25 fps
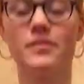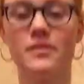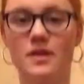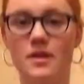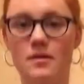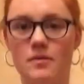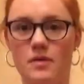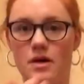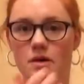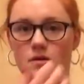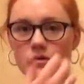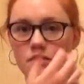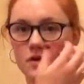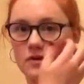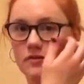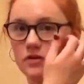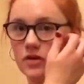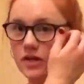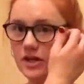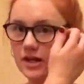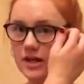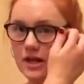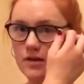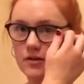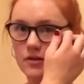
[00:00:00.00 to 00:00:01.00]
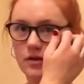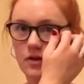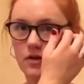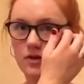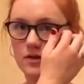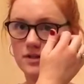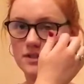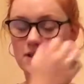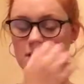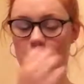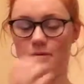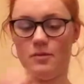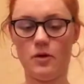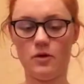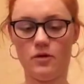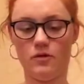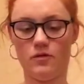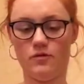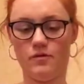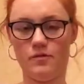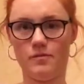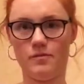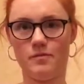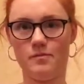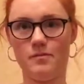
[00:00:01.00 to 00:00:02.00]
There we go, so I've got it now that you can see both
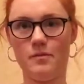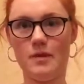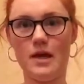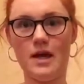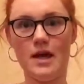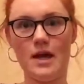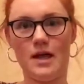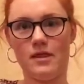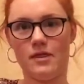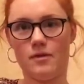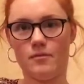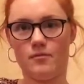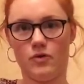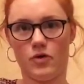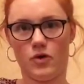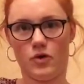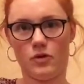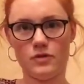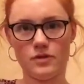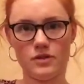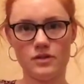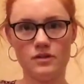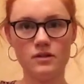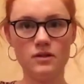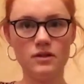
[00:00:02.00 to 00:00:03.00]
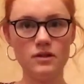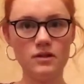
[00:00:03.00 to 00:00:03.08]
me and the bruise.